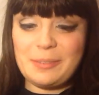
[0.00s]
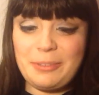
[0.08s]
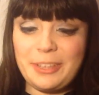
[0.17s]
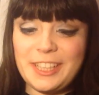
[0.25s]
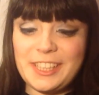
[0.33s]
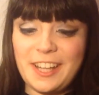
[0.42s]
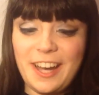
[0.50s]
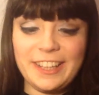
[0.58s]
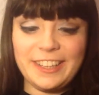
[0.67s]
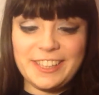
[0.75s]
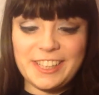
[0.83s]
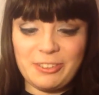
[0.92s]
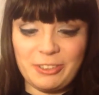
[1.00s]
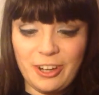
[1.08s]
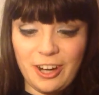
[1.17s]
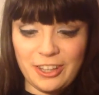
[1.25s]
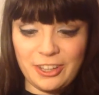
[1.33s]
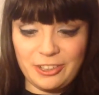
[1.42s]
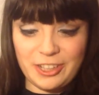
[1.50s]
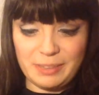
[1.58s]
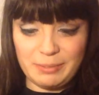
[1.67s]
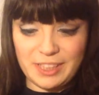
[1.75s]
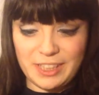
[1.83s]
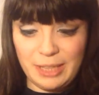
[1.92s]
Please kindly disregard the
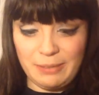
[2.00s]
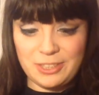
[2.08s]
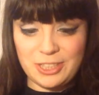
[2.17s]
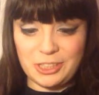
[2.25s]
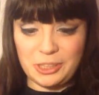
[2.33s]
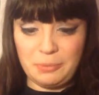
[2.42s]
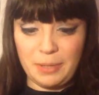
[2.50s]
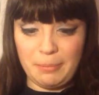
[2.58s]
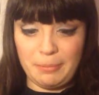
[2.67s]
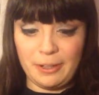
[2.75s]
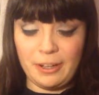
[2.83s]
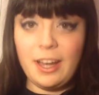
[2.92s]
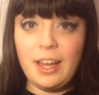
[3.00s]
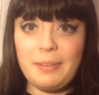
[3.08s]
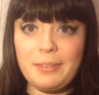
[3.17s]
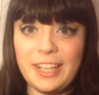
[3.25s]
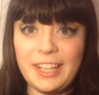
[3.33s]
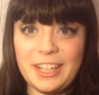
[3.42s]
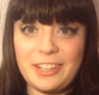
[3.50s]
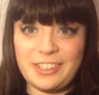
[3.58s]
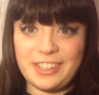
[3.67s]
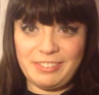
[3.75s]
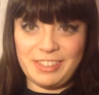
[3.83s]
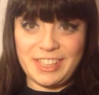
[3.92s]
Christmas themed tissue paper, but I like
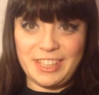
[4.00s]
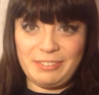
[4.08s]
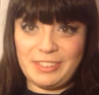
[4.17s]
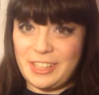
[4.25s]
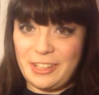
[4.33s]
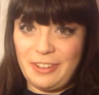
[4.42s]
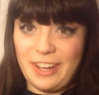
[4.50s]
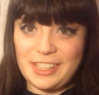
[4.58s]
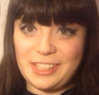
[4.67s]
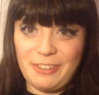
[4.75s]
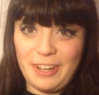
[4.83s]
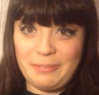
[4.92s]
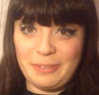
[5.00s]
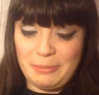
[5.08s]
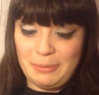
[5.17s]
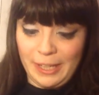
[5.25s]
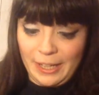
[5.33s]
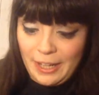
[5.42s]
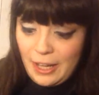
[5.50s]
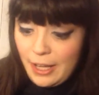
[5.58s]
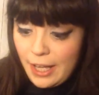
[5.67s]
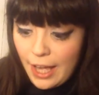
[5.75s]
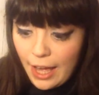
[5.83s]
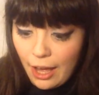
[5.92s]
Christmas themes, so it's fine by me.
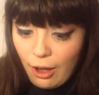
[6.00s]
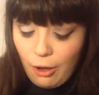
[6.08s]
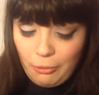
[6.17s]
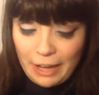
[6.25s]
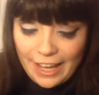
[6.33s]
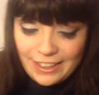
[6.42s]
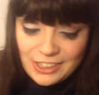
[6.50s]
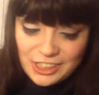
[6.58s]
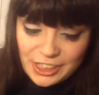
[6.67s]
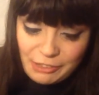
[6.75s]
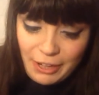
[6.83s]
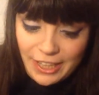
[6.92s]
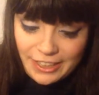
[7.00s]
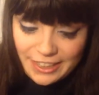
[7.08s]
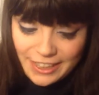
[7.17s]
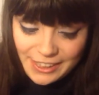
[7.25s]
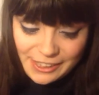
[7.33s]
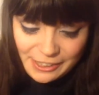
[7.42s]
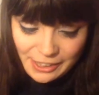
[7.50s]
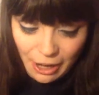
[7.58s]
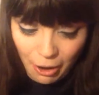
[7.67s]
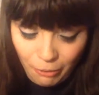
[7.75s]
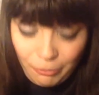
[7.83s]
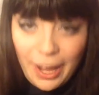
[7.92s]
Oh, and she's right, it's
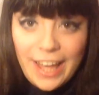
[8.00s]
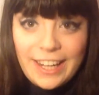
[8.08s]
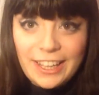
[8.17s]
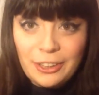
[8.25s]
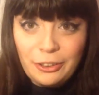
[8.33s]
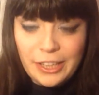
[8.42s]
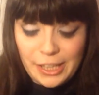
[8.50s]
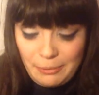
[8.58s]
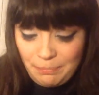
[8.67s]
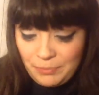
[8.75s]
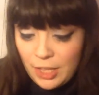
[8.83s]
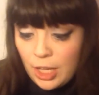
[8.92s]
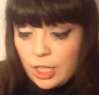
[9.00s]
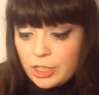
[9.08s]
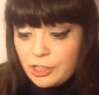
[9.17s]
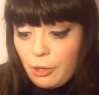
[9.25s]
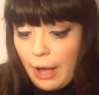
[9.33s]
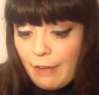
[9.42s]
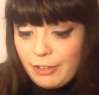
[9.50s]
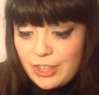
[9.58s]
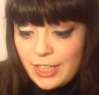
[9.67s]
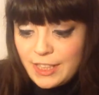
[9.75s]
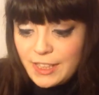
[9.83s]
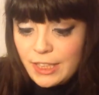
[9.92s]
red and green. So
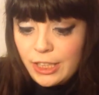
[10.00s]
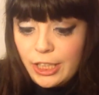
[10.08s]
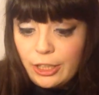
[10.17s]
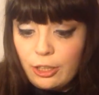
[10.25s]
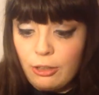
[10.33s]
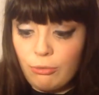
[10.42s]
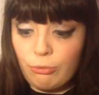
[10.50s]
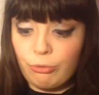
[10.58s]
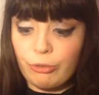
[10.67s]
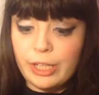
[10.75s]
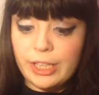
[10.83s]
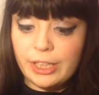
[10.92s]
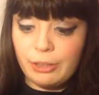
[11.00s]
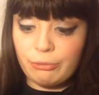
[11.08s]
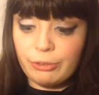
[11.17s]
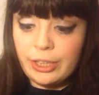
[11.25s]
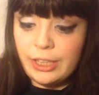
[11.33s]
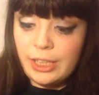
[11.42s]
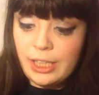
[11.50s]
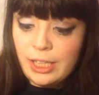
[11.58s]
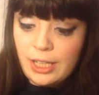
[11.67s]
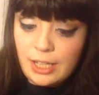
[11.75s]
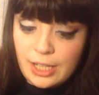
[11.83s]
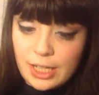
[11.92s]
everything is in here really, really
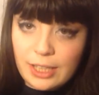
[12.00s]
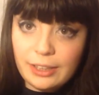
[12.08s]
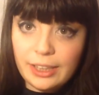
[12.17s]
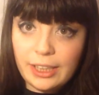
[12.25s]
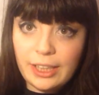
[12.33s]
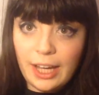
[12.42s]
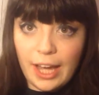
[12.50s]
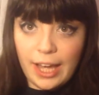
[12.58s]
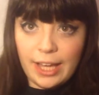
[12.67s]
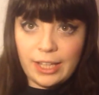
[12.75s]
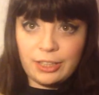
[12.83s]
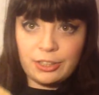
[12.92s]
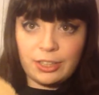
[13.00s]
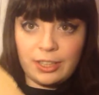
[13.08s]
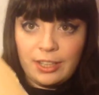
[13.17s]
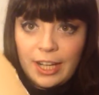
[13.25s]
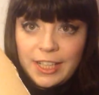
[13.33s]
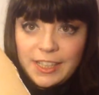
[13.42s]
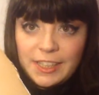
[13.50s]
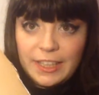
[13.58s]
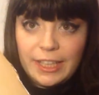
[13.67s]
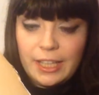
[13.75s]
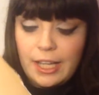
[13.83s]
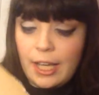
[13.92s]
neatly and
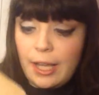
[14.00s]
nicely.